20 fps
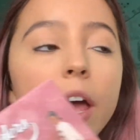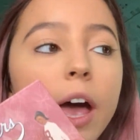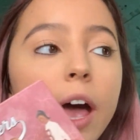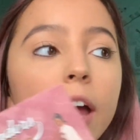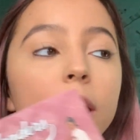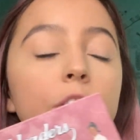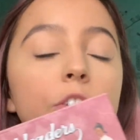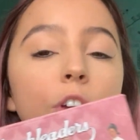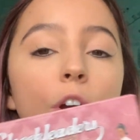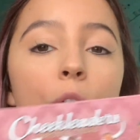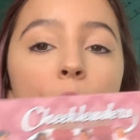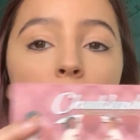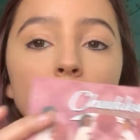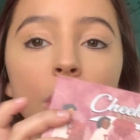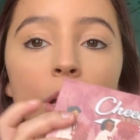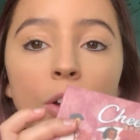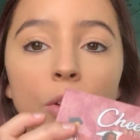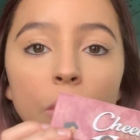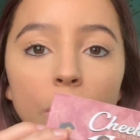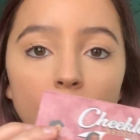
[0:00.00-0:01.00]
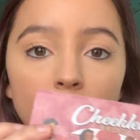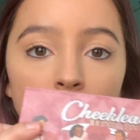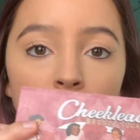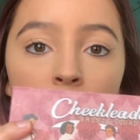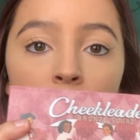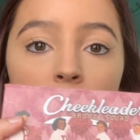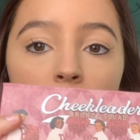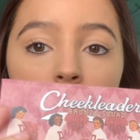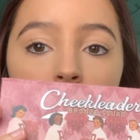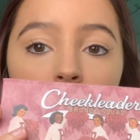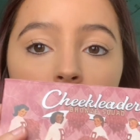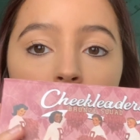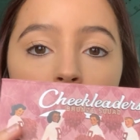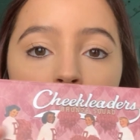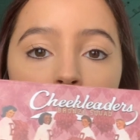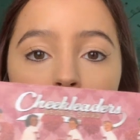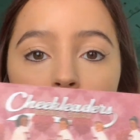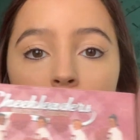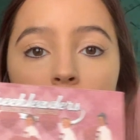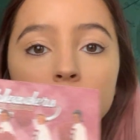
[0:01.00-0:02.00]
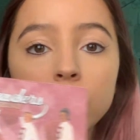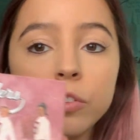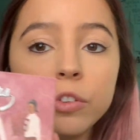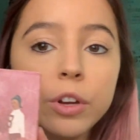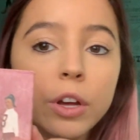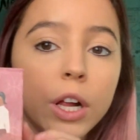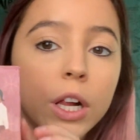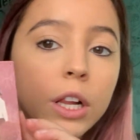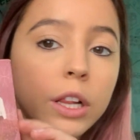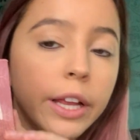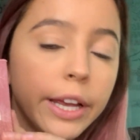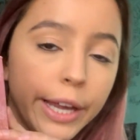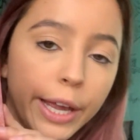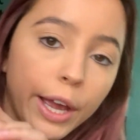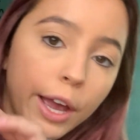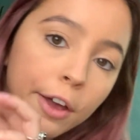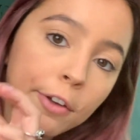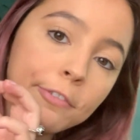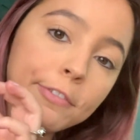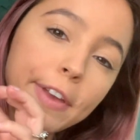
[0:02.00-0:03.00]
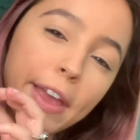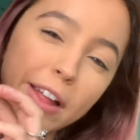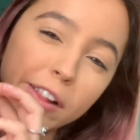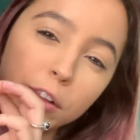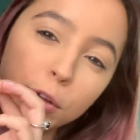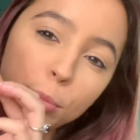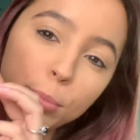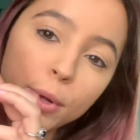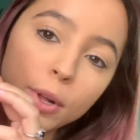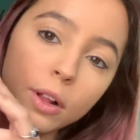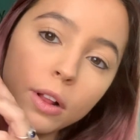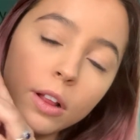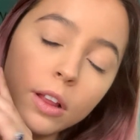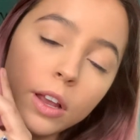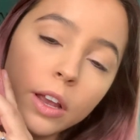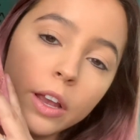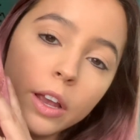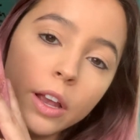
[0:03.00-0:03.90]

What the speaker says: I don't know if this is still like available.